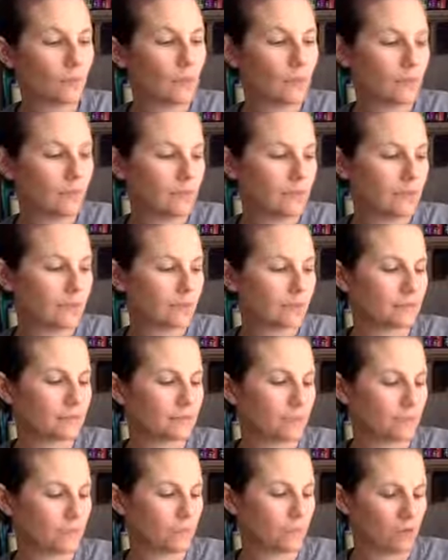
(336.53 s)
This is
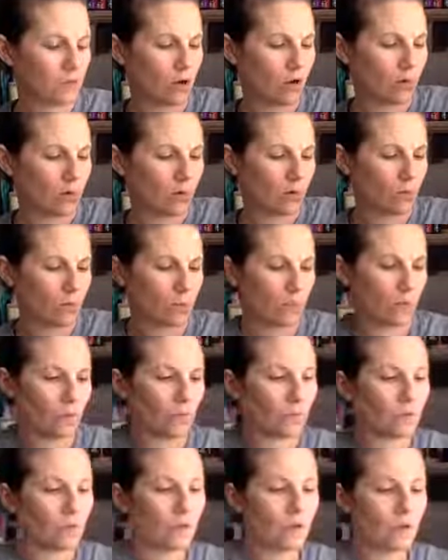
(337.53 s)
sweet almond oil.
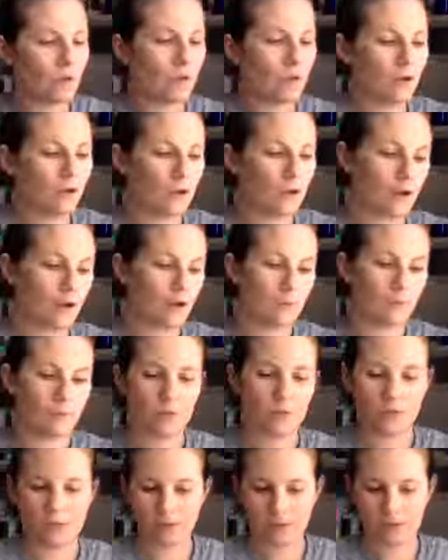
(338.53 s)

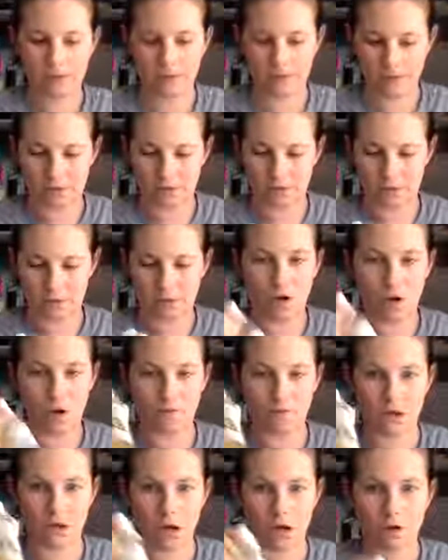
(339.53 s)
This is
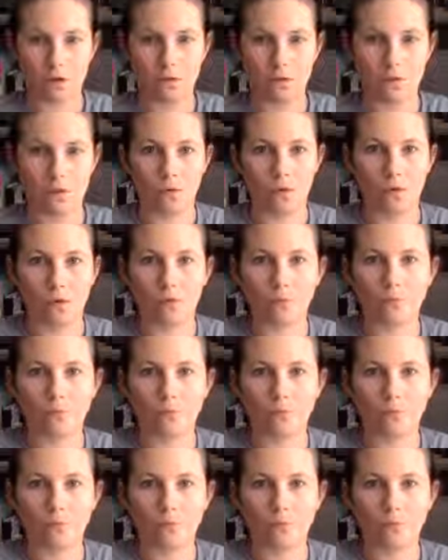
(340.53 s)
avocado oil.